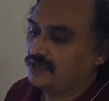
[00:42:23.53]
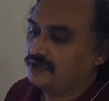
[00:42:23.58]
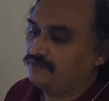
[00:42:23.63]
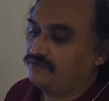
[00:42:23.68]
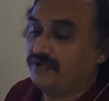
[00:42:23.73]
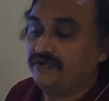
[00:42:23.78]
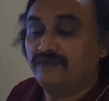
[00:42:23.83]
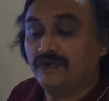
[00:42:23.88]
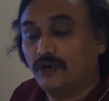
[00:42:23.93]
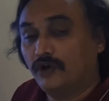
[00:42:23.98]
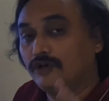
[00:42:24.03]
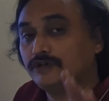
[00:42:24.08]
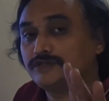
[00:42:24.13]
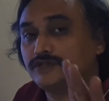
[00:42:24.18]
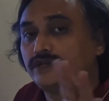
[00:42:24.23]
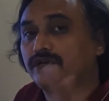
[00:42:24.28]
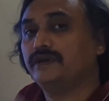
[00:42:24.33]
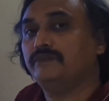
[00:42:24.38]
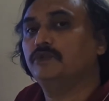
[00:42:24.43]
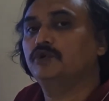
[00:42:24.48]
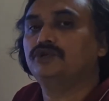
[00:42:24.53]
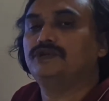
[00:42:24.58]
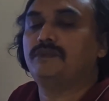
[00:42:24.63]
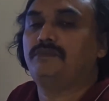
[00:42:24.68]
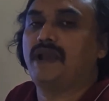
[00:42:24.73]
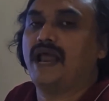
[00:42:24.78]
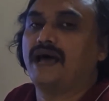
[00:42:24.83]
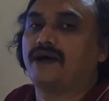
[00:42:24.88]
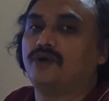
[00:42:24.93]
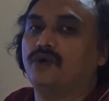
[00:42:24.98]
We will also remove the
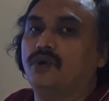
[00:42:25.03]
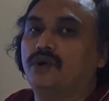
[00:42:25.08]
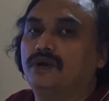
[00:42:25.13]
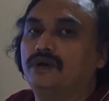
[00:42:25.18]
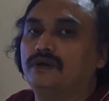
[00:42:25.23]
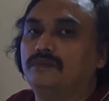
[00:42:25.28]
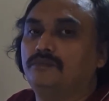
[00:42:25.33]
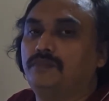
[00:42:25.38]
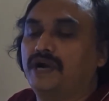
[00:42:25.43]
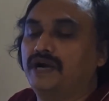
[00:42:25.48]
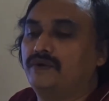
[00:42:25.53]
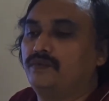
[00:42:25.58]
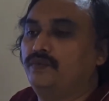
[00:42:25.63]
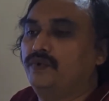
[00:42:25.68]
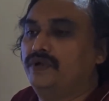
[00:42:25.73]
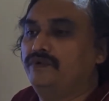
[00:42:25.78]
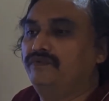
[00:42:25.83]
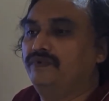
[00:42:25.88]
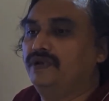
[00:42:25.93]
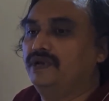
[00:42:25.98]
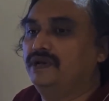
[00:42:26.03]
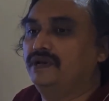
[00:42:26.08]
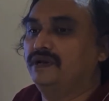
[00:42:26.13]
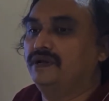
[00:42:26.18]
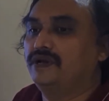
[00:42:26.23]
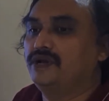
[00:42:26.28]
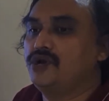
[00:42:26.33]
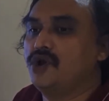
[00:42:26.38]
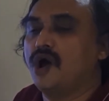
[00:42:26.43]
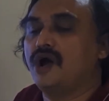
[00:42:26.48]
black hole, but we
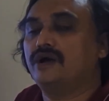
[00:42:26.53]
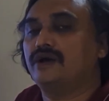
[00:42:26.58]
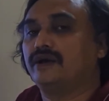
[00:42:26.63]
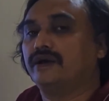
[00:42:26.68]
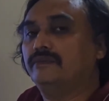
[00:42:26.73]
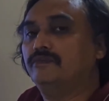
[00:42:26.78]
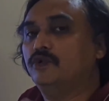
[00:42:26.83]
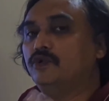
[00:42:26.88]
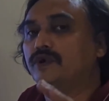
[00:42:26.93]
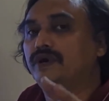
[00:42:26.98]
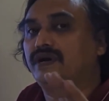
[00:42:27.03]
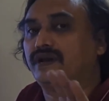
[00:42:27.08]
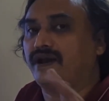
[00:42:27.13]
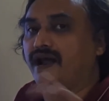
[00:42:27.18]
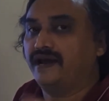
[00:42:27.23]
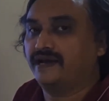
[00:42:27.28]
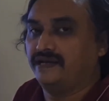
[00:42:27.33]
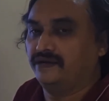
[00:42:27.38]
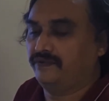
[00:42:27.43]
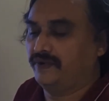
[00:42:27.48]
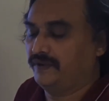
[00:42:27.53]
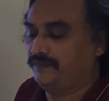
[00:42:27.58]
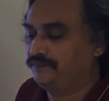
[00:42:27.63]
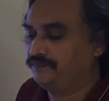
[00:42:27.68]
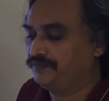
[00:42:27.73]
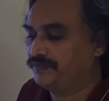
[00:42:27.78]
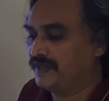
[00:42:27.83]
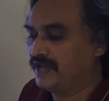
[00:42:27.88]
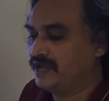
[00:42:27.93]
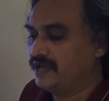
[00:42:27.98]
will not remove it right away.
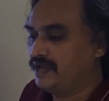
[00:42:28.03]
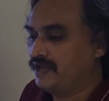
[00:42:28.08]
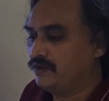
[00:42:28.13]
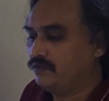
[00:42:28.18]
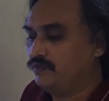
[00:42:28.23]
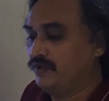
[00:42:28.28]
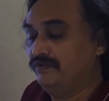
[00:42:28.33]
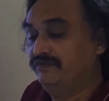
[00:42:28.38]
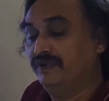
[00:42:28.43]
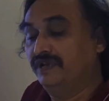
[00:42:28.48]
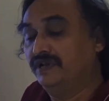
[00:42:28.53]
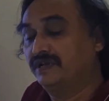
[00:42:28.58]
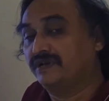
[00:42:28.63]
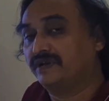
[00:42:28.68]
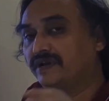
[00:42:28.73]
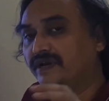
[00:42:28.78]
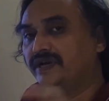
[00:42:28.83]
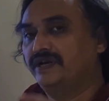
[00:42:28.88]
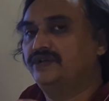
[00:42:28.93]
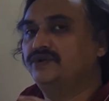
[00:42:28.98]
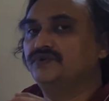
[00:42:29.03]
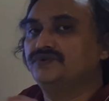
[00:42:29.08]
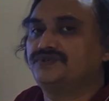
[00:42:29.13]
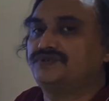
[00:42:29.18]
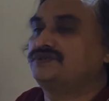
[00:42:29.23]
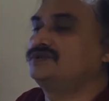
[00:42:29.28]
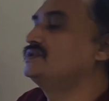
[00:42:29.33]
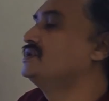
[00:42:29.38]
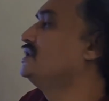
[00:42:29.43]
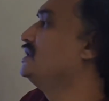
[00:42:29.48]
We will
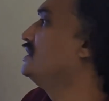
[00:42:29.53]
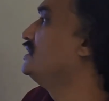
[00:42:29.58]
reduce